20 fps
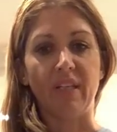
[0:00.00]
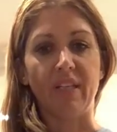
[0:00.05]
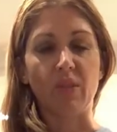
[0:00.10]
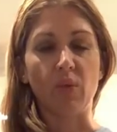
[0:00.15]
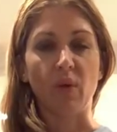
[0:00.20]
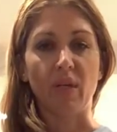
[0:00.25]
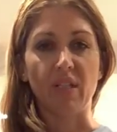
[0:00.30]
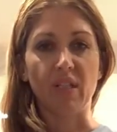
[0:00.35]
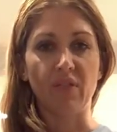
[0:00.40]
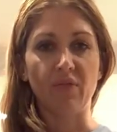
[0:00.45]

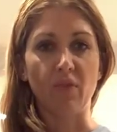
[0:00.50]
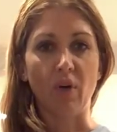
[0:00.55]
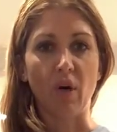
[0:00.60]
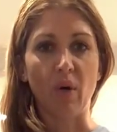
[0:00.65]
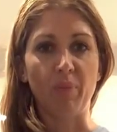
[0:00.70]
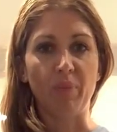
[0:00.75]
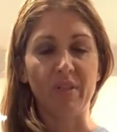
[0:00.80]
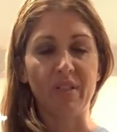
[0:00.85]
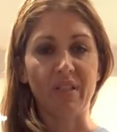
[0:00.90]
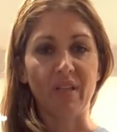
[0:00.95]

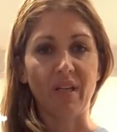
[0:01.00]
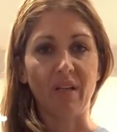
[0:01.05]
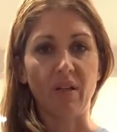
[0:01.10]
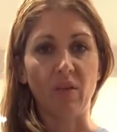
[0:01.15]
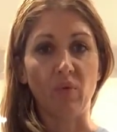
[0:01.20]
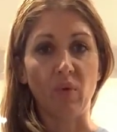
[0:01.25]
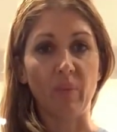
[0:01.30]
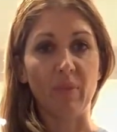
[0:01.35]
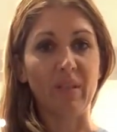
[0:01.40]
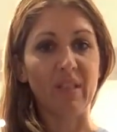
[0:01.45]
25%
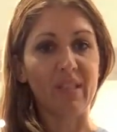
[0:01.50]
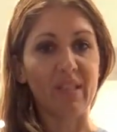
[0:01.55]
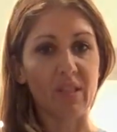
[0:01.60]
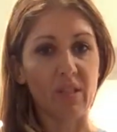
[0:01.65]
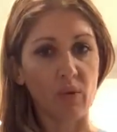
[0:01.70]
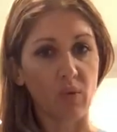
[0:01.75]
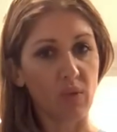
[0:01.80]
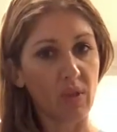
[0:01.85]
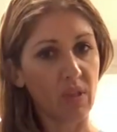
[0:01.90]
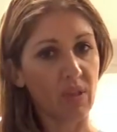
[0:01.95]
of women
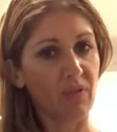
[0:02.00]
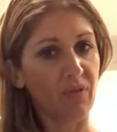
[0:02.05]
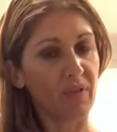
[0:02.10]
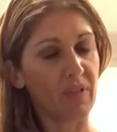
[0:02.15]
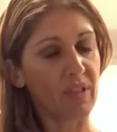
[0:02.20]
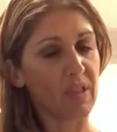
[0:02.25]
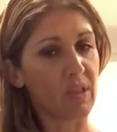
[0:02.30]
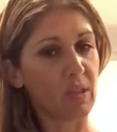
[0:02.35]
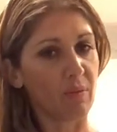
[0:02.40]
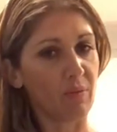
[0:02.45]
still suffer
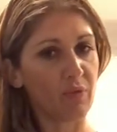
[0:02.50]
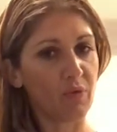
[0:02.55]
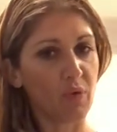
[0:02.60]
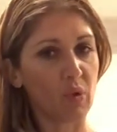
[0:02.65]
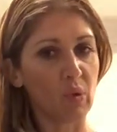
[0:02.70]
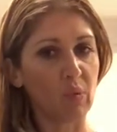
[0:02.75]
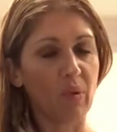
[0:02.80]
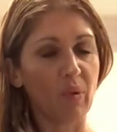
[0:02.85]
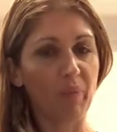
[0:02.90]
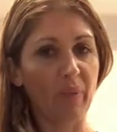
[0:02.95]
some
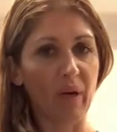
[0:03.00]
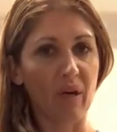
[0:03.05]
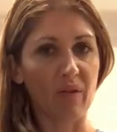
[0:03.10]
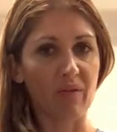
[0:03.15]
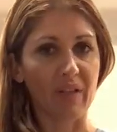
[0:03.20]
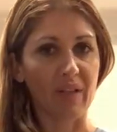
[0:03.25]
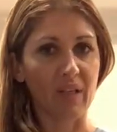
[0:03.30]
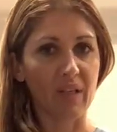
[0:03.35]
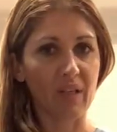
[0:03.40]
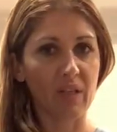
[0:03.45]
form of
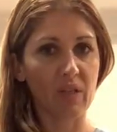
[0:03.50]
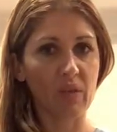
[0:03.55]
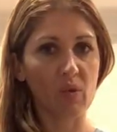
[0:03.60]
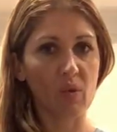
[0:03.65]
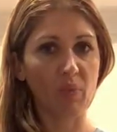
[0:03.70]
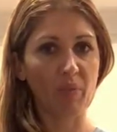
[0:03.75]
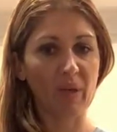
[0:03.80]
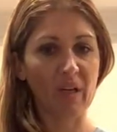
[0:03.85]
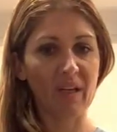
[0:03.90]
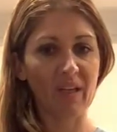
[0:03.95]
pelvic girdle
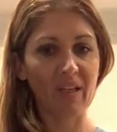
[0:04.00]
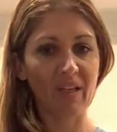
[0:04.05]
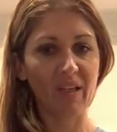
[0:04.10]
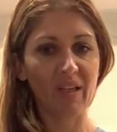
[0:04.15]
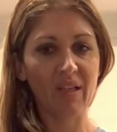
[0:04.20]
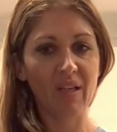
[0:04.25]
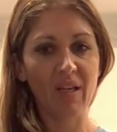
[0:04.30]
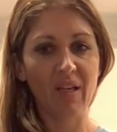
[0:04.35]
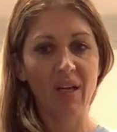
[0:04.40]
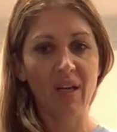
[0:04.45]

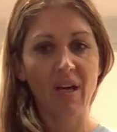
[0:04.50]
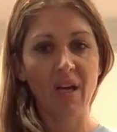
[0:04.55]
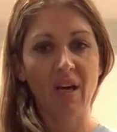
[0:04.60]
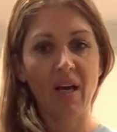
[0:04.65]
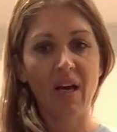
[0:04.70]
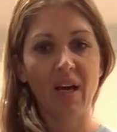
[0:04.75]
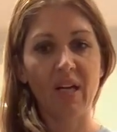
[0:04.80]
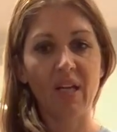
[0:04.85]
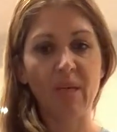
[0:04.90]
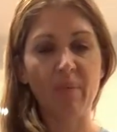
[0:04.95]
pain,
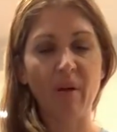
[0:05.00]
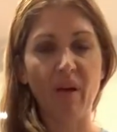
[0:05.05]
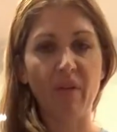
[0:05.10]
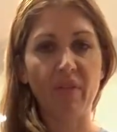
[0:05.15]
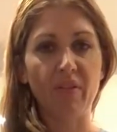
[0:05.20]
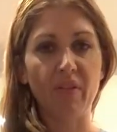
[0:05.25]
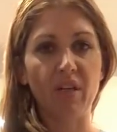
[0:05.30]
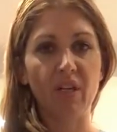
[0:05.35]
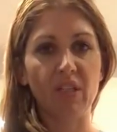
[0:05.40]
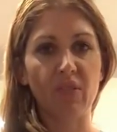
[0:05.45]
and about
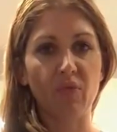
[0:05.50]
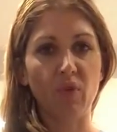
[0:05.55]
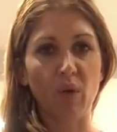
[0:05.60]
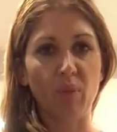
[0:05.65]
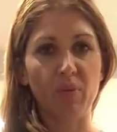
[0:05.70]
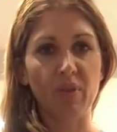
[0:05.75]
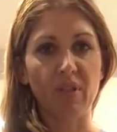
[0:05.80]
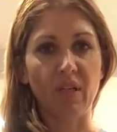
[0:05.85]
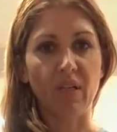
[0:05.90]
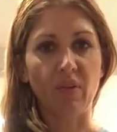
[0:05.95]

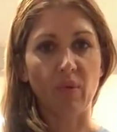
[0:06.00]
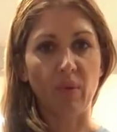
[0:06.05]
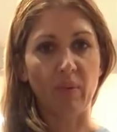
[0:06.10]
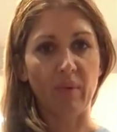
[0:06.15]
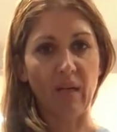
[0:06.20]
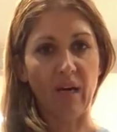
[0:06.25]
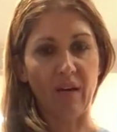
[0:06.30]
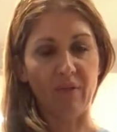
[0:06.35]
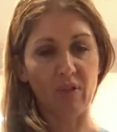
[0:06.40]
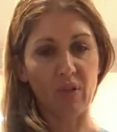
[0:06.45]
35% of women
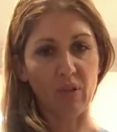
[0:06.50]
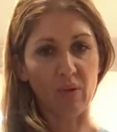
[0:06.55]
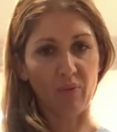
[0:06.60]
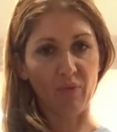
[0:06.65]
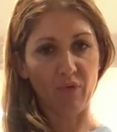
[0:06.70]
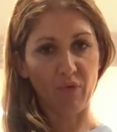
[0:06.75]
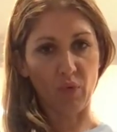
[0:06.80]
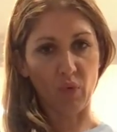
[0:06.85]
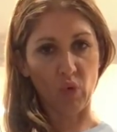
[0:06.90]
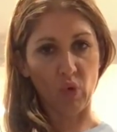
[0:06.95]
have some
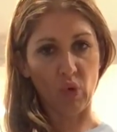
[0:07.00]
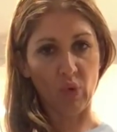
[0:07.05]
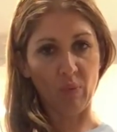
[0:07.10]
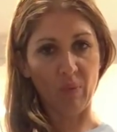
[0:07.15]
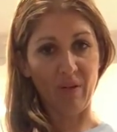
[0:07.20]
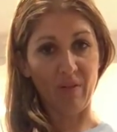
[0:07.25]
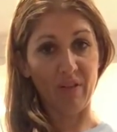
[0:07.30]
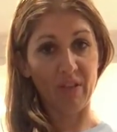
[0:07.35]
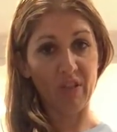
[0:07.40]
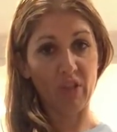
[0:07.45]
form
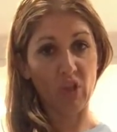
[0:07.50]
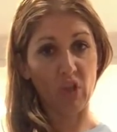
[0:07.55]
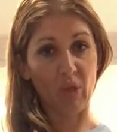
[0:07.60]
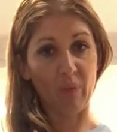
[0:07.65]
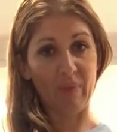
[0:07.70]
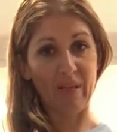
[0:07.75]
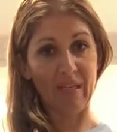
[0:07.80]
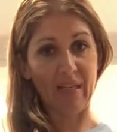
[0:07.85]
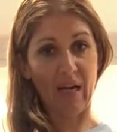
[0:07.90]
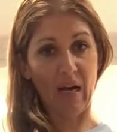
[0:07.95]
of a
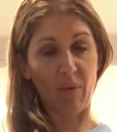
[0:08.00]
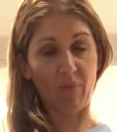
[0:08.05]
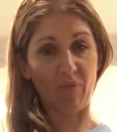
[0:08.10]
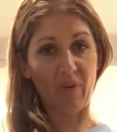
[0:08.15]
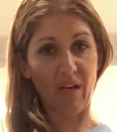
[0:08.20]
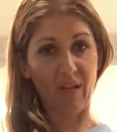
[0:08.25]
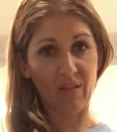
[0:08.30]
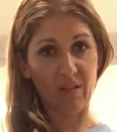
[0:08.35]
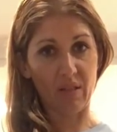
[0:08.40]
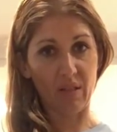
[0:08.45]
tummy gap
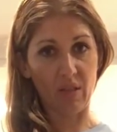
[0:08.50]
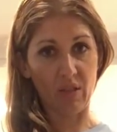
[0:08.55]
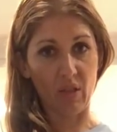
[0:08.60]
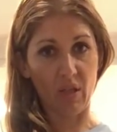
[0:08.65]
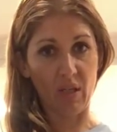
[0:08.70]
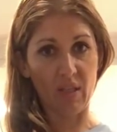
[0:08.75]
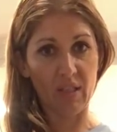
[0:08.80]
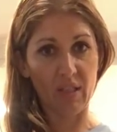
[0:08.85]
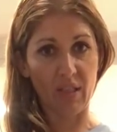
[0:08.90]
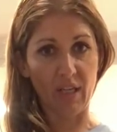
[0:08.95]
rectus
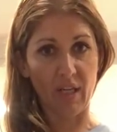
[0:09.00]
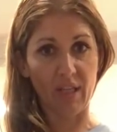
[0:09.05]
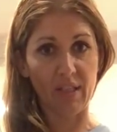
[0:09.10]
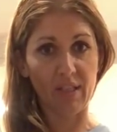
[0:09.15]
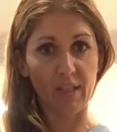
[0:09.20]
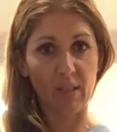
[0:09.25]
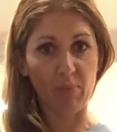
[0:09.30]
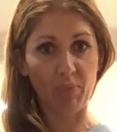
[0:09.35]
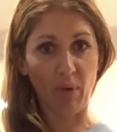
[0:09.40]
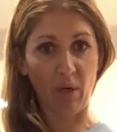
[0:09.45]

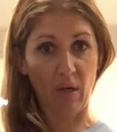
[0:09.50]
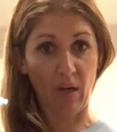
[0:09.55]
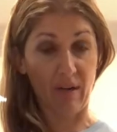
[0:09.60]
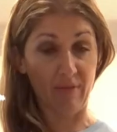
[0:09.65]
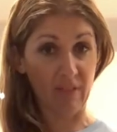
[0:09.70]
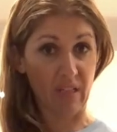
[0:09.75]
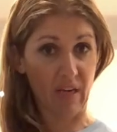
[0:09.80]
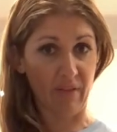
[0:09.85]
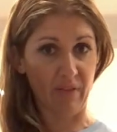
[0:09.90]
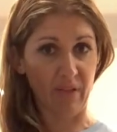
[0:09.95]
diastasis
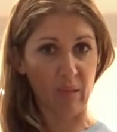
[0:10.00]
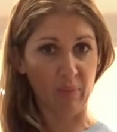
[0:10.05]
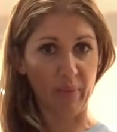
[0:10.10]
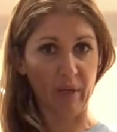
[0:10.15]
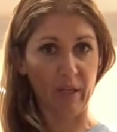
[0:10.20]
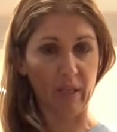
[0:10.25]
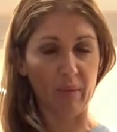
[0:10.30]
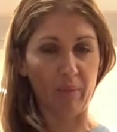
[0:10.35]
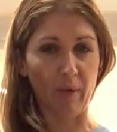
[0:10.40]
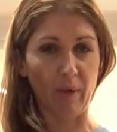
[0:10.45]
after having a
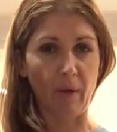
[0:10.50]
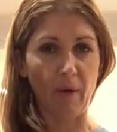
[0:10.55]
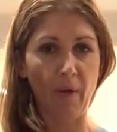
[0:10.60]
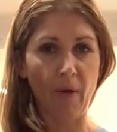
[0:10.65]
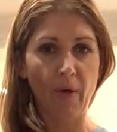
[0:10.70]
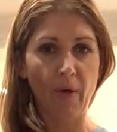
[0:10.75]
baby.